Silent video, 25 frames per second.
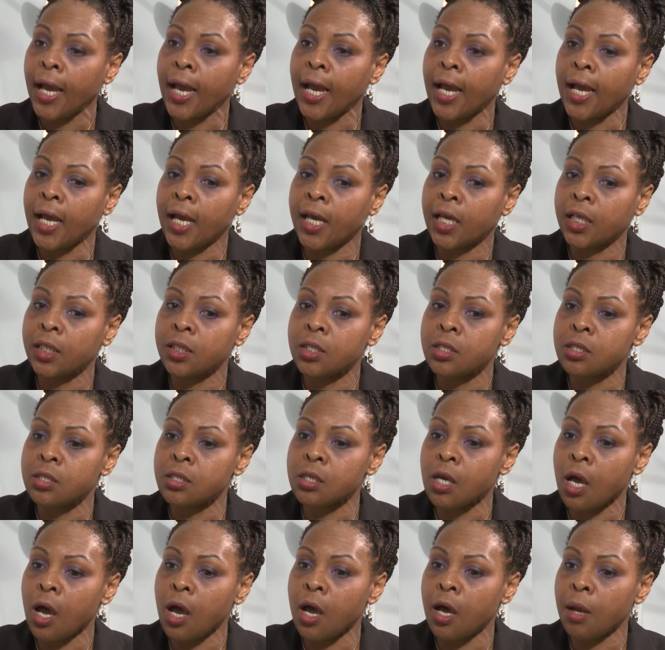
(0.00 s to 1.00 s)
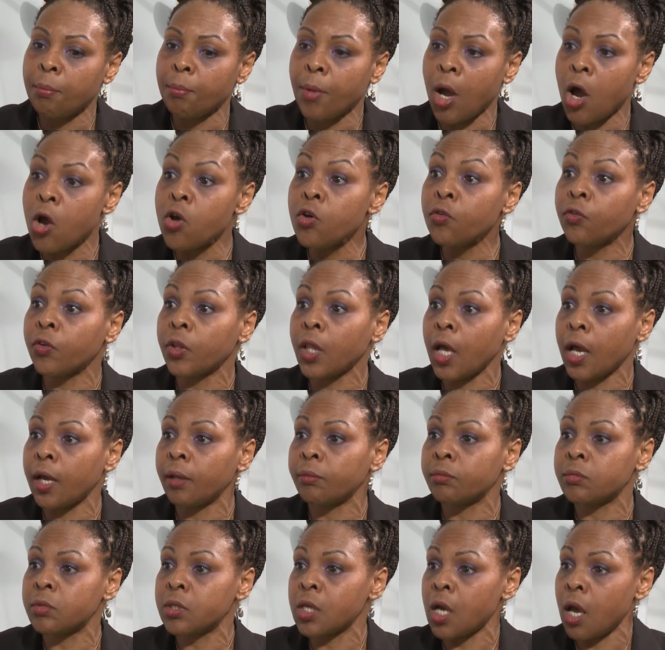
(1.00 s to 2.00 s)
and um, over that,
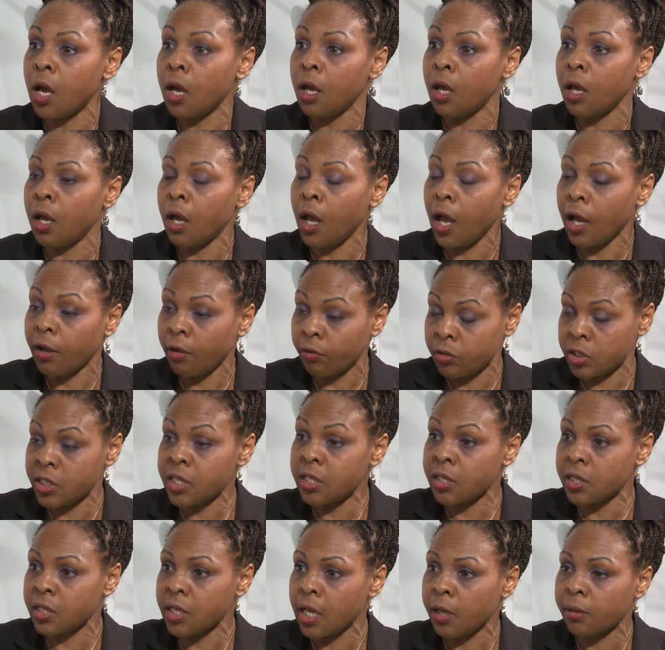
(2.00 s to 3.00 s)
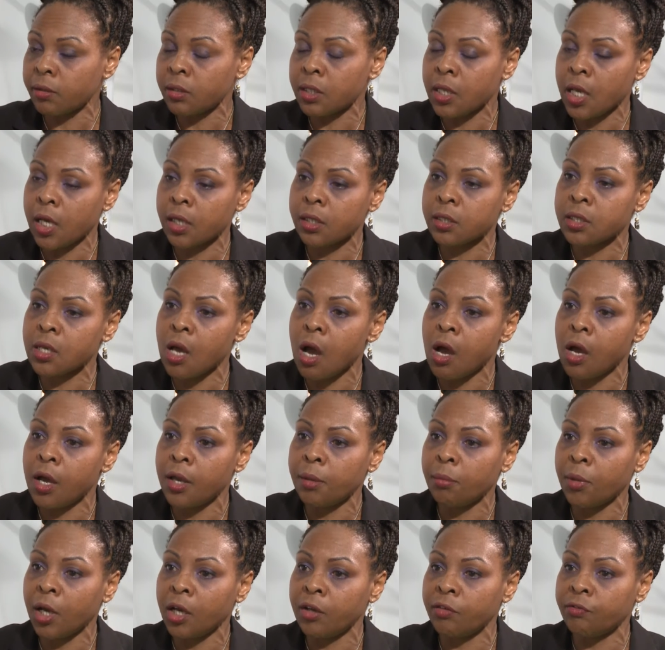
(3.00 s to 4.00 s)
uh, uh, since that, that
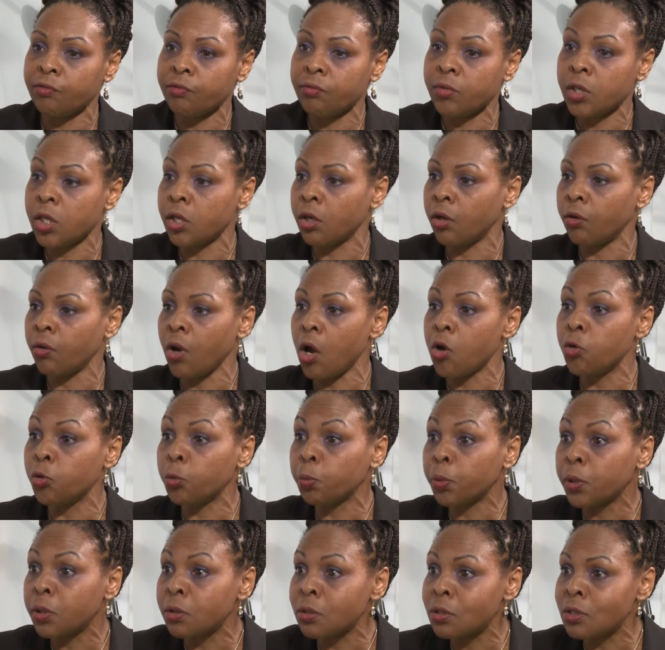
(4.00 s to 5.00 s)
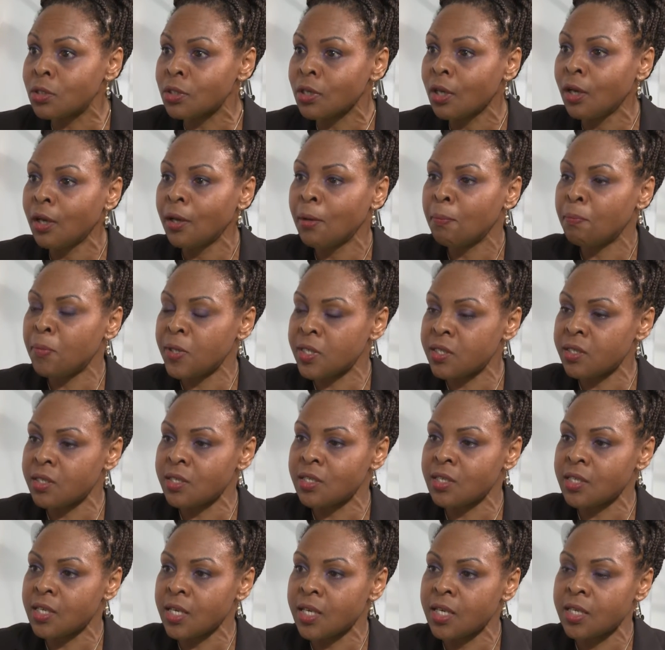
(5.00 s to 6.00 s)
time, I've you know opened
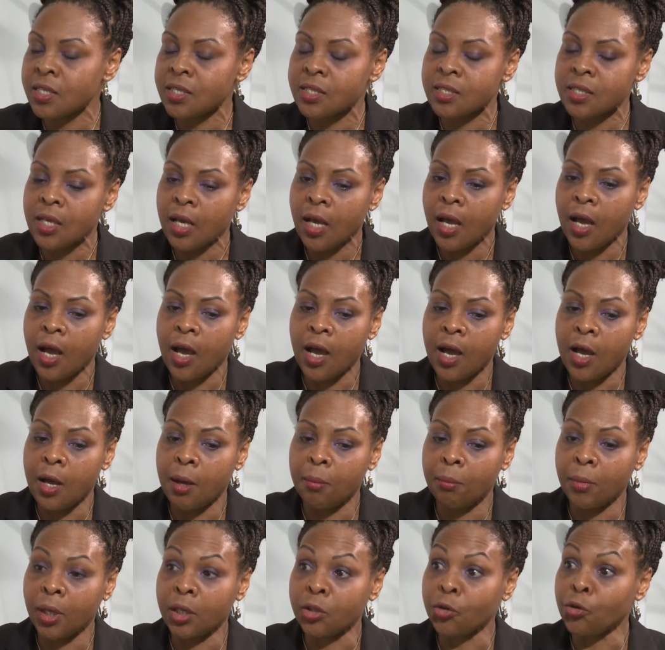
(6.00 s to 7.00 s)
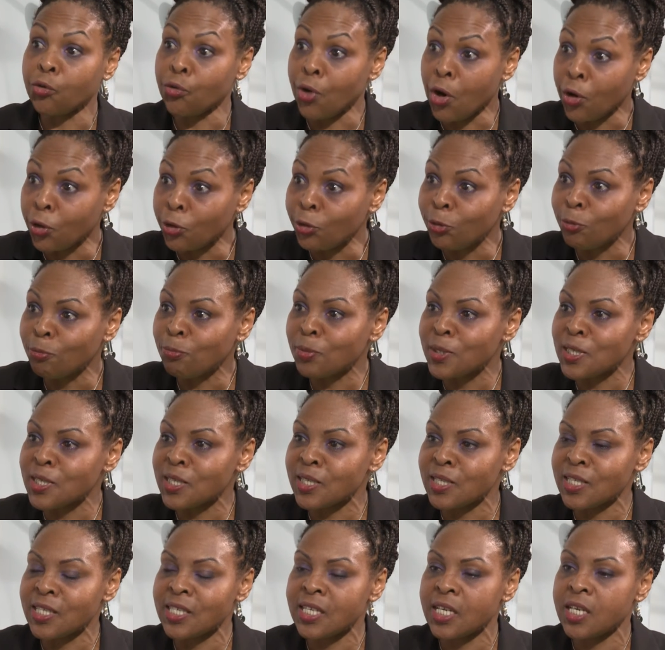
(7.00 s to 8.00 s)
businesses um, and grown
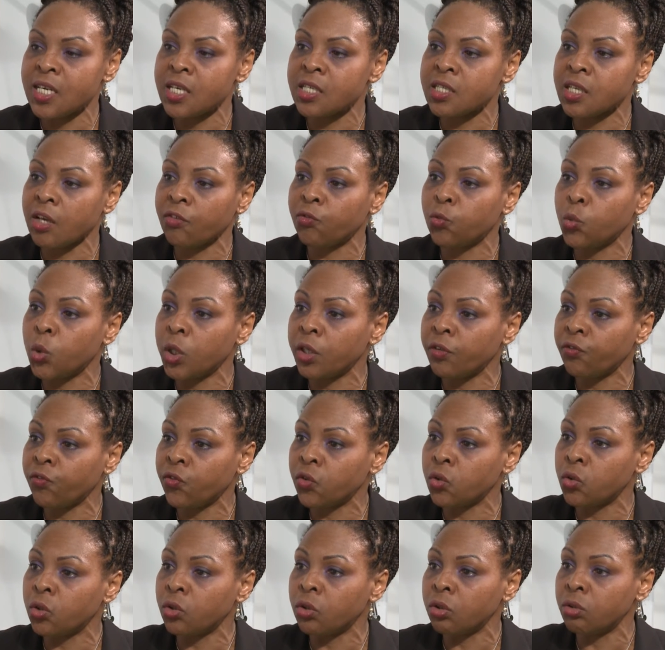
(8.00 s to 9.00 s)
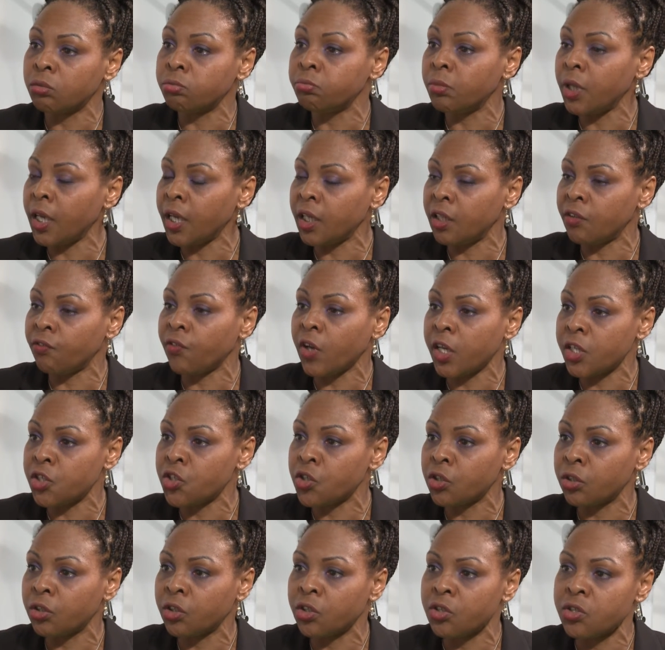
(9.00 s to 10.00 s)
businesses. I've worked for
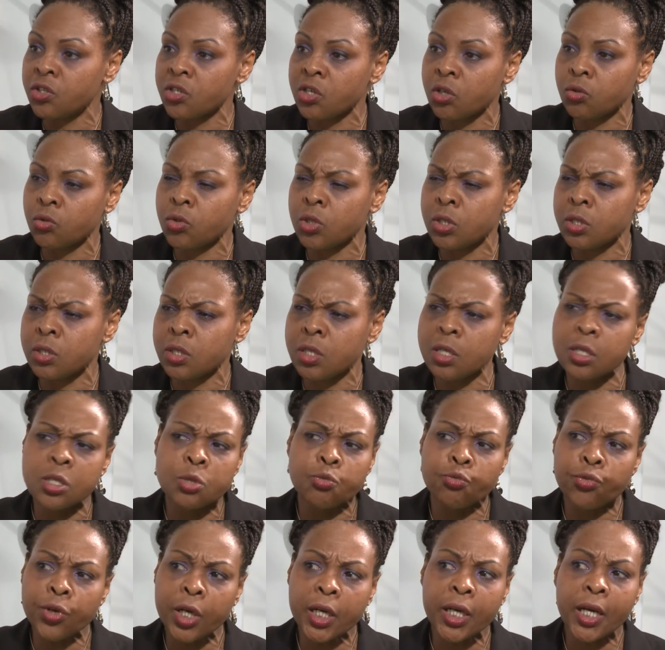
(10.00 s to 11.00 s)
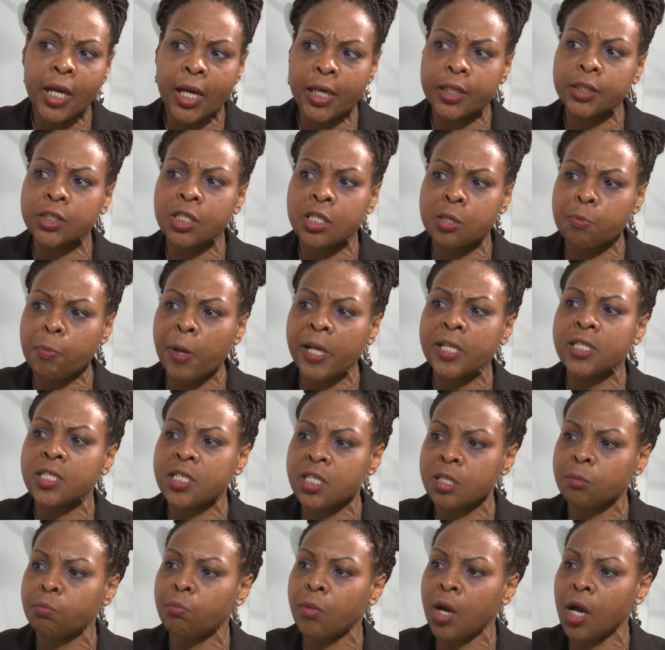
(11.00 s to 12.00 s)
innovation consultants. It's really
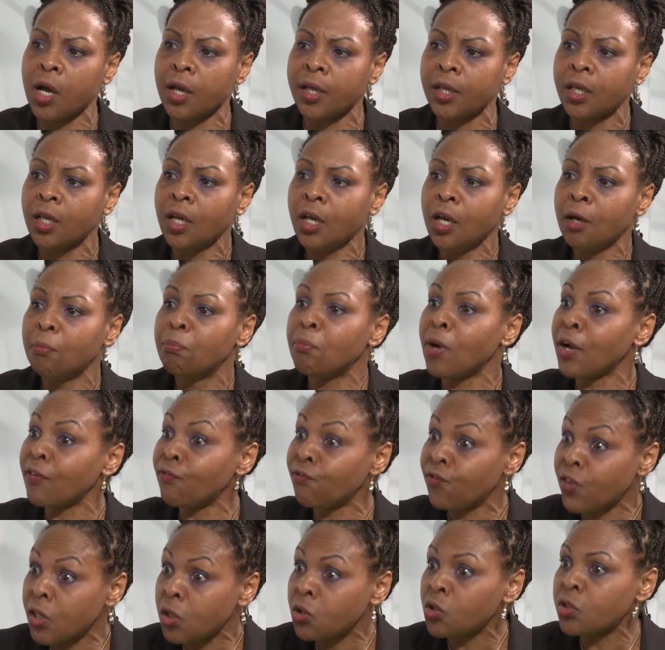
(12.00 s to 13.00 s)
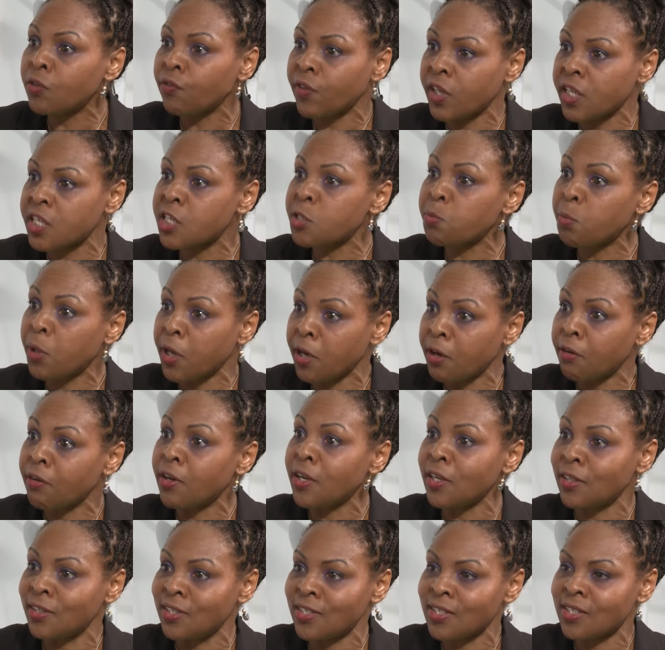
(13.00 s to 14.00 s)
expanded my mm. my field of
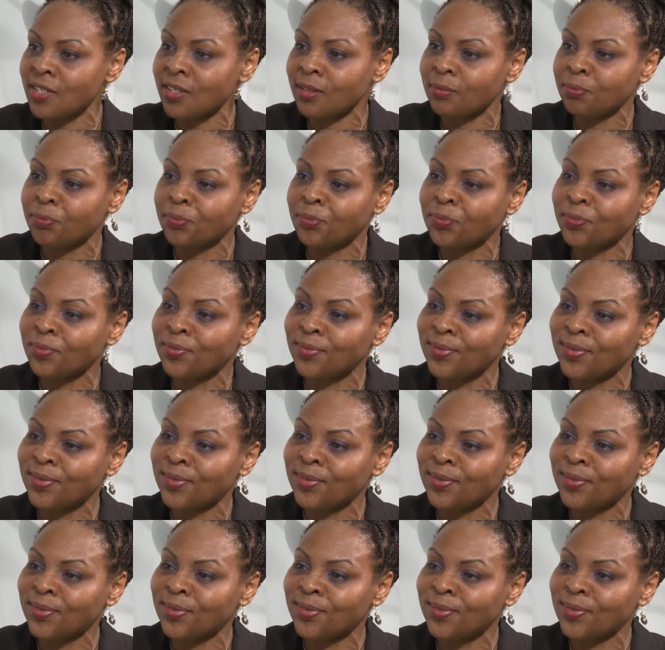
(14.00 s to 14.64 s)
experience. Okay.